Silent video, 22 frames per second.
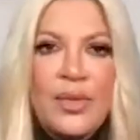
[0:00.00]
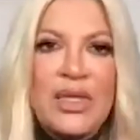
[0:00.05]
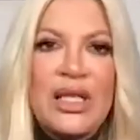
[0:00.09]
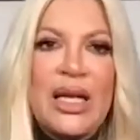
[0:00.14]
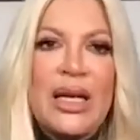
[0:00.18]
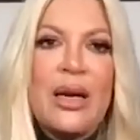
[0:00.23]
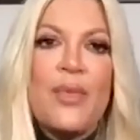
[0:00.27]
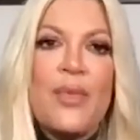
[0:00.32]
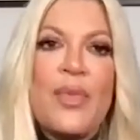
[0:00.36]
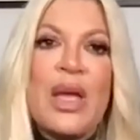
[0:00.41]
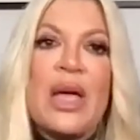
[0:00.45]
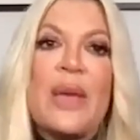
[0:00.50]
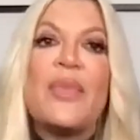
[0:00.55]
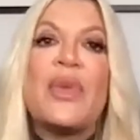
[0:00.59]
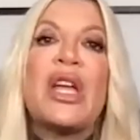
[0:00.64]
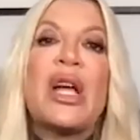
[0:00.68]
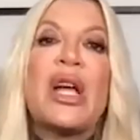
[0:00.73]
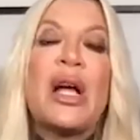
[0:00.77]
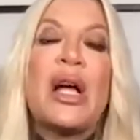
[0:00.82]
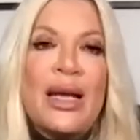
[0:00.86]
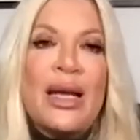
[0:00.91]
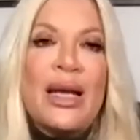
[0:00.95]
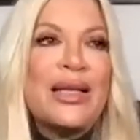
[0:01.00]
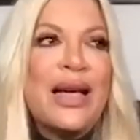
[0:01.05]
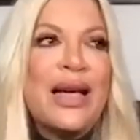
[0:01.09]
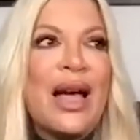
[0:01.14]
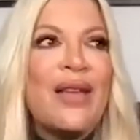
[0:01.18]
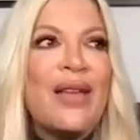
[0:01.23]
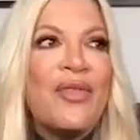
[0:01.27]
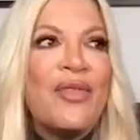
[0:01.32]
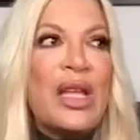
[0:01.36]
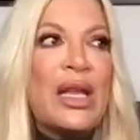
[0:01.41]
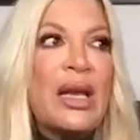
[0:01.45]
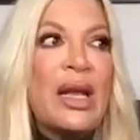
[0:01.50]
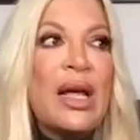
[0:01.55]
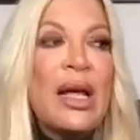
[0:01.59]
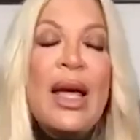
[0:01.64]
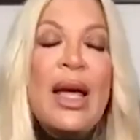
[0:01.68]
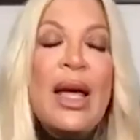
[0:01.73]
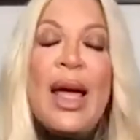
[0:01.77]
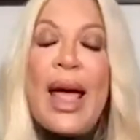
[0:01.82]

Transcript: is going to be? you got to dive in.